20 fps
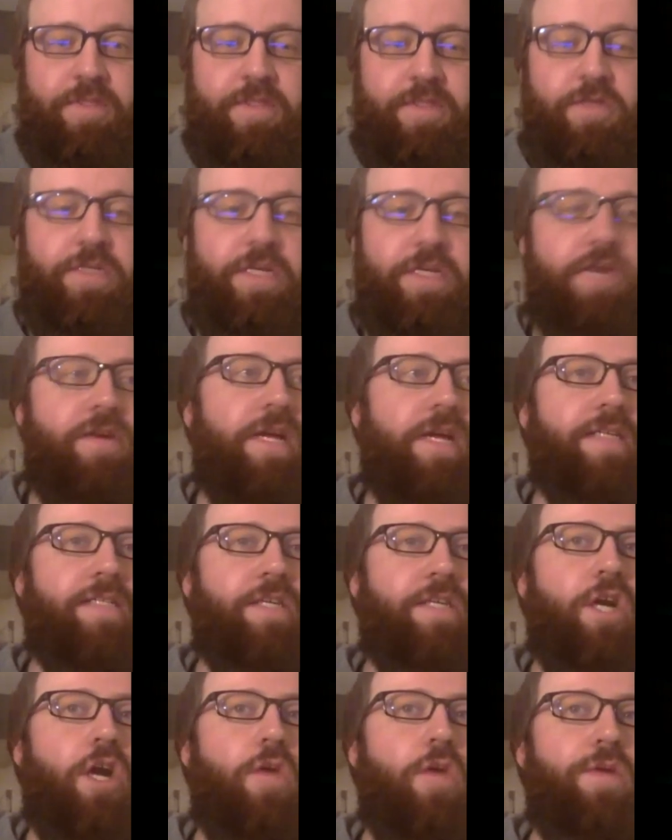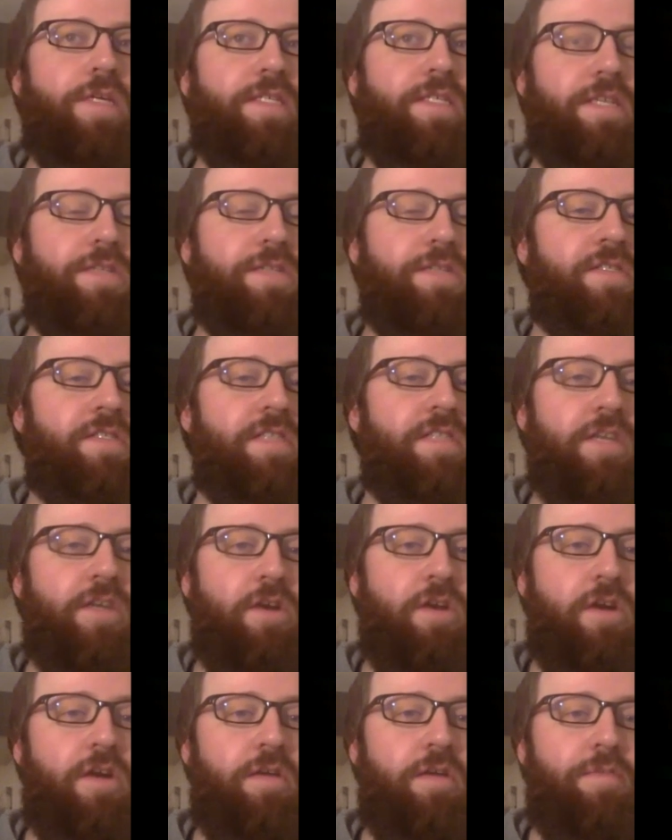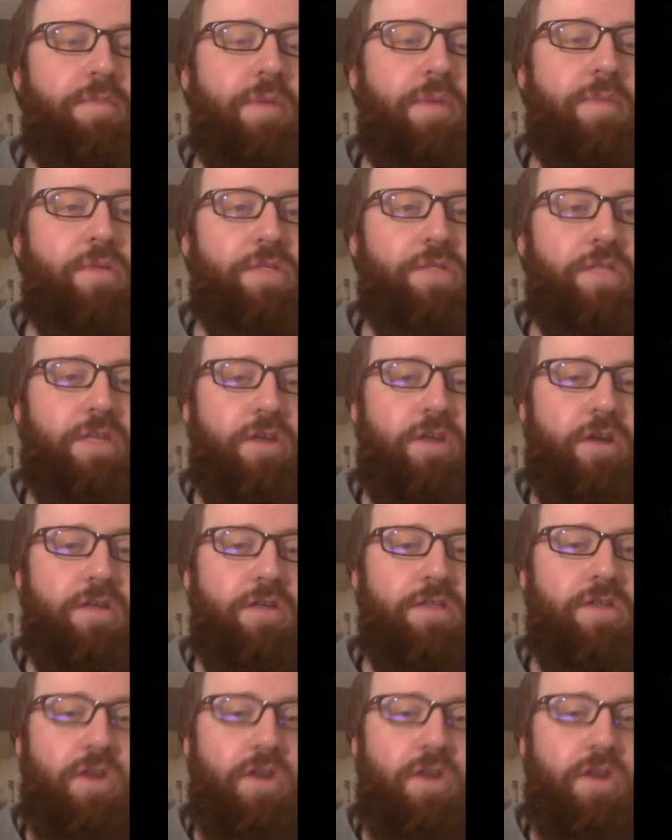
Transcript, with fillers: So Derek has a coexist sticker bumper sticker on his